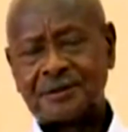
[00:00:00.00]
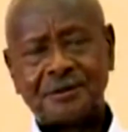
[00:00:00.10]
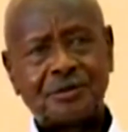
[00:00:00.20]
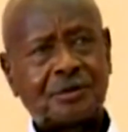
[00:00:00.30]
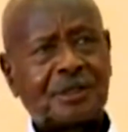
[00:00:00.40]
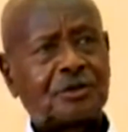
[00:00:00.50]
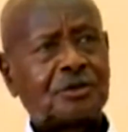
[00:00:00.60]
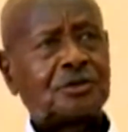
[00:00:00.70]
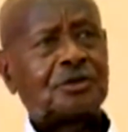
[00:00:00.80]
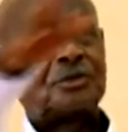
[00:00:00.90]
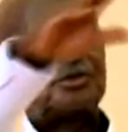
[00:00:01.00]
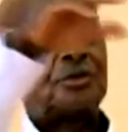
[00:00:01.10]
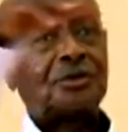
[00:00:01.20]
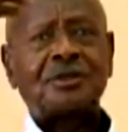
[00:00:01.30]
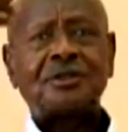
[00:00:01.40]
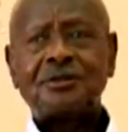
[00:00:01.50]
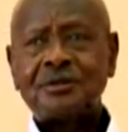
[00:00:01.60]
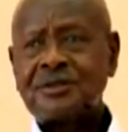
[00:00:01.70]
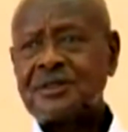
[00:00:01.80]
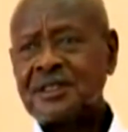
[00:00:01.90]
You look at all those, you don't, you
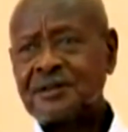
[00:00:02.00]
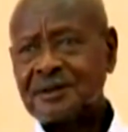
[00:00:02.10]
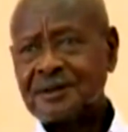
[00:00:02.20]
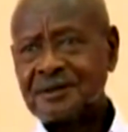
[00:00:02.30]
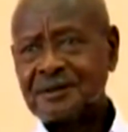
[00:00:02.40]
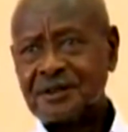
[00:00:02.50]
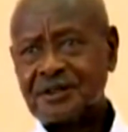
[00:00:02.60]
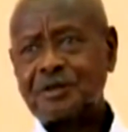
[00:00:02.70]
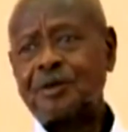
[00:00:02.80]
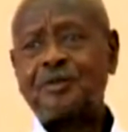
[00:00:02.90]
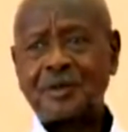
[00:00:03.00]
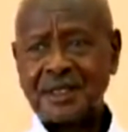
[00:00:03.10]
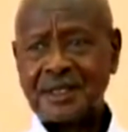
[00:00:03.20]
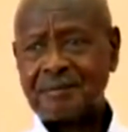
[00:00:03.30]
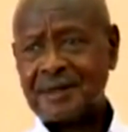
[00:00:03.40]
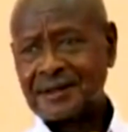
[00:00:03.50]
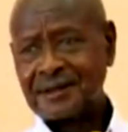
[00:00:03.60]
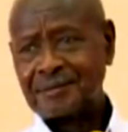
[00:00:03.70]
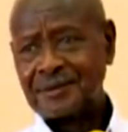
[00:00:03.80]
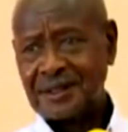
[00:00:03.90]
don't see a, a, a single foreigner among
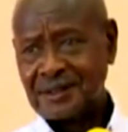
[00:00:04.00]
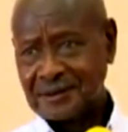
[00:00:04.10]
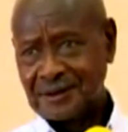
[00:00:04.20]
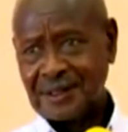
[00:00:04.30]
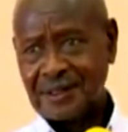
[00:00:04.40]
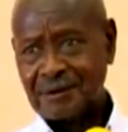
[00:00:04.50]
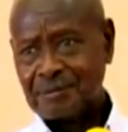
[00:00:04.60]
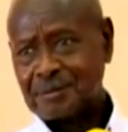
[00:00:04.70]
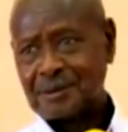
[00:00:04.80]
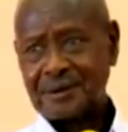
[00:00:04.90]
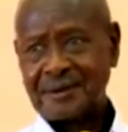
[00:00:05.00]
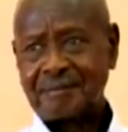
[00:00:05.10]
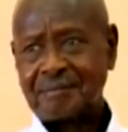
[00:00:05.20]
them. They are, they, are our people.